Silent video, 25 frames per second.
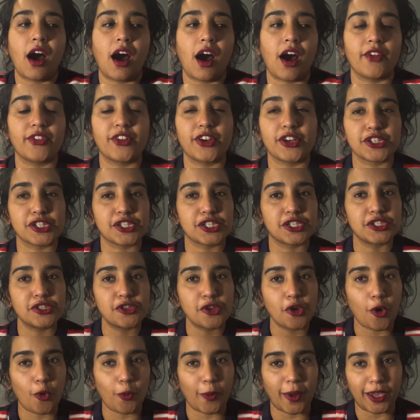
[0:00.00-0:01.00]
There's
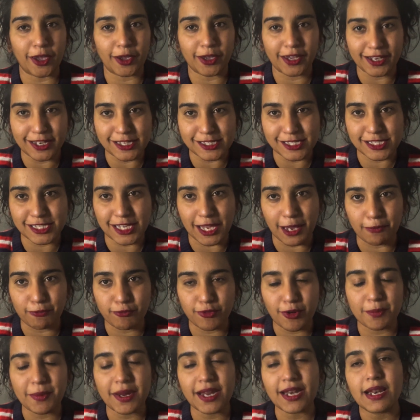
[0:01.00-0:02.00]
no way you can escape
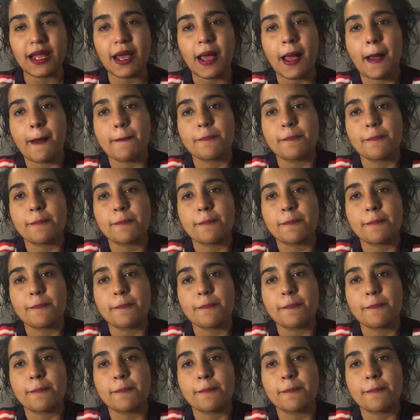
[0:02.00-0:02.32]
from it.